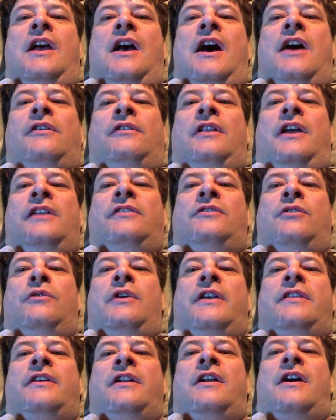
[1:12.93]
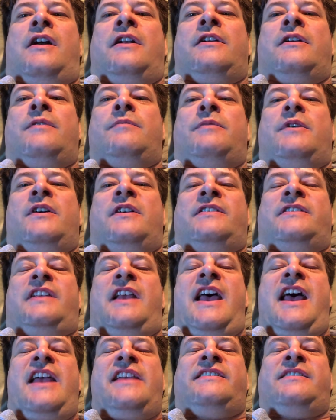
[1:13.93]
I don't like the way that audiobooks
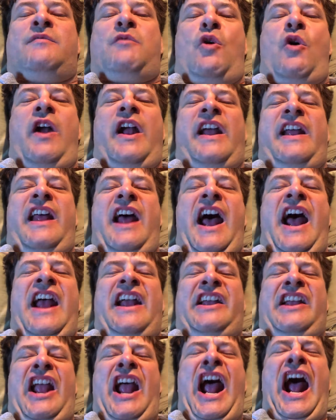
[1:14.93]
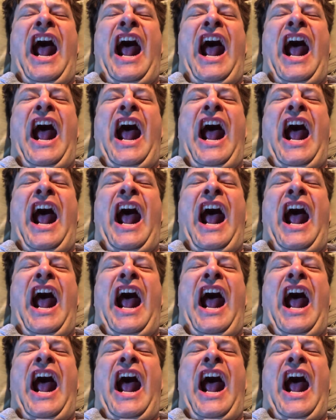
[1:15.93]
has it organized